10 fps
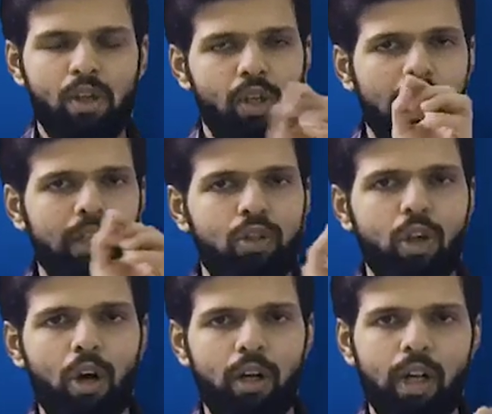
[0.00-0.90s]
So you can
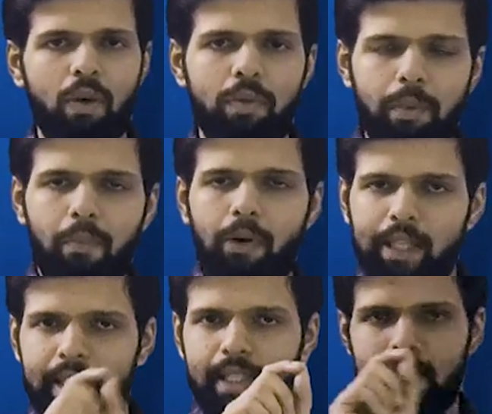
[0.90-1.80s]
jot down the
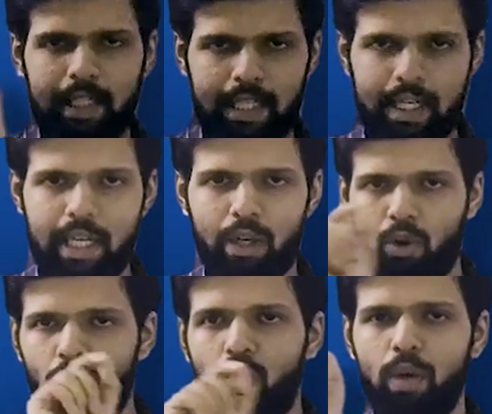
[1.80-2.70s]
points. A leader.
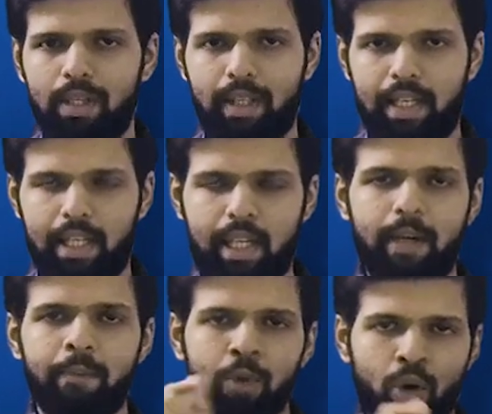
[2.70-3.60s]
Who is a
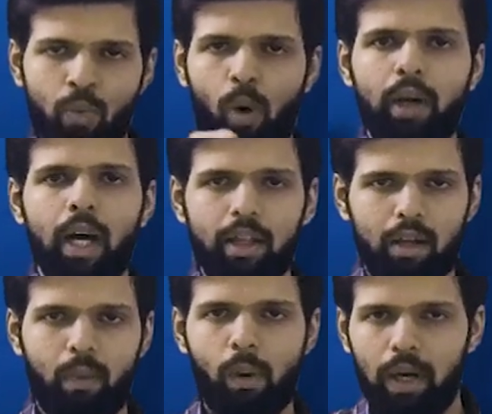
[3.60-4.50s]
leader? What are the
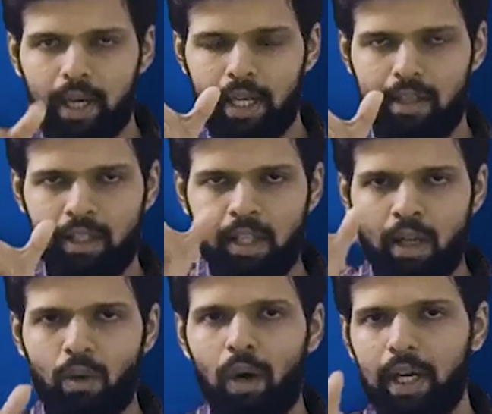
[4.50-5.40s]
qualities?
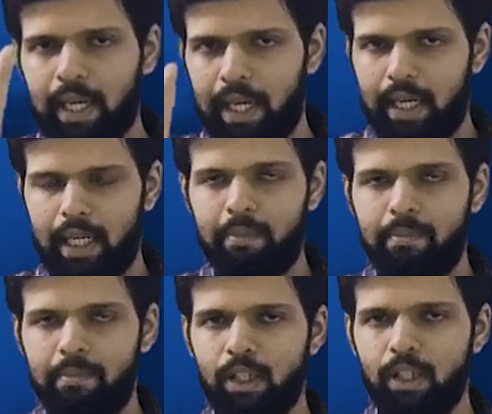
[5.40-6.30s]
Quality, team
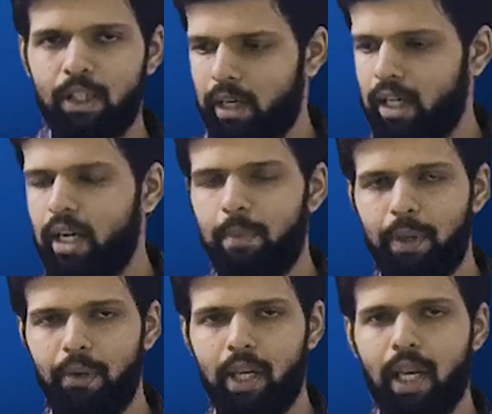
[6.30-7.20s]
management,
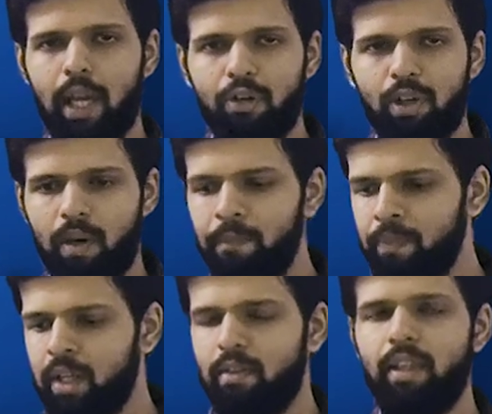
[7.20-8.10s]
communication,
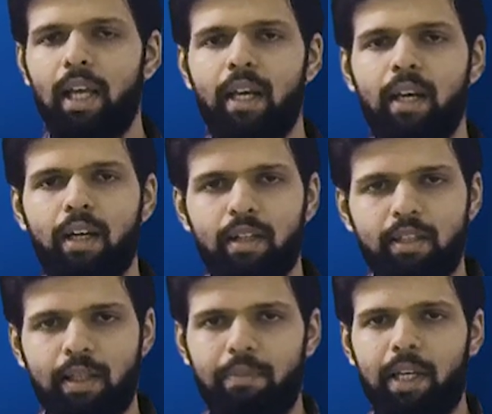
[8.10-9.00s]
then
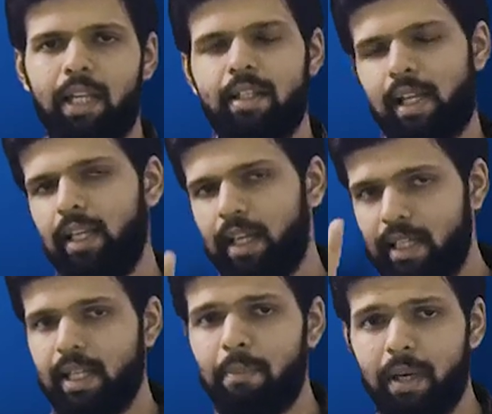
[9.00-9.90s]
something else like
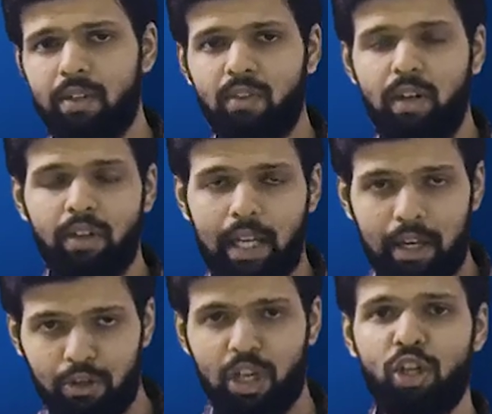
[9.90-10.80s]
interpersonal
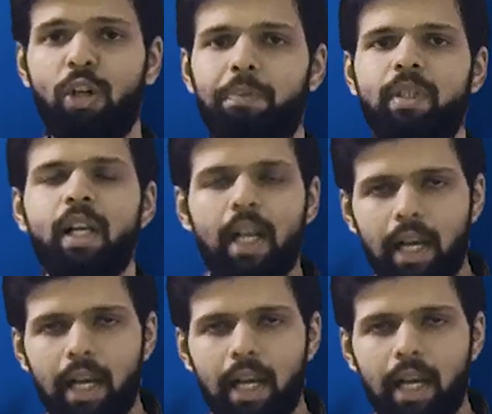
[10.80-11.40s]
relationships.